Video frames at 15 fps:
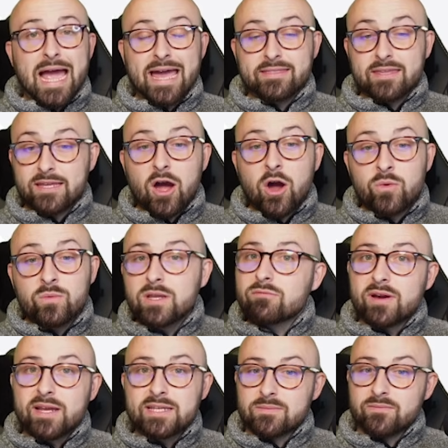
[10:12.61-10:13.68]
And the only
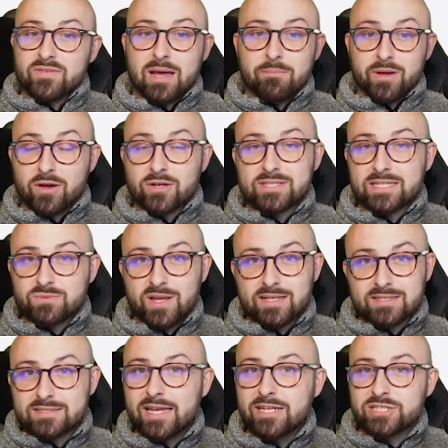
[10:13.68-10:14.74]
reason for that, because as we
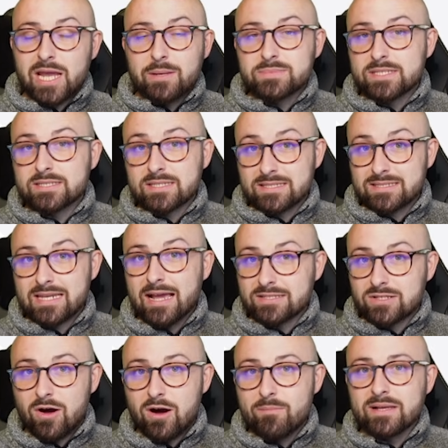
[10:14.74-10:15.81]
can see, James's
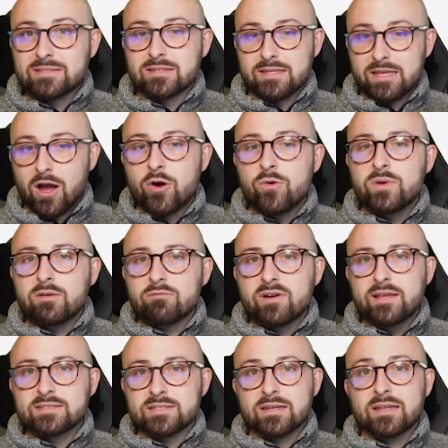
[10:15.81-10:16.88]
stats are better. The only
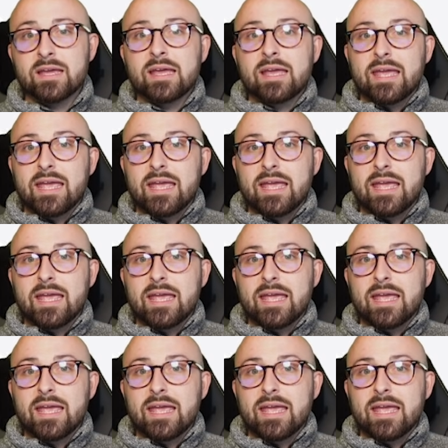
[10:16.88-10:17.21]
reason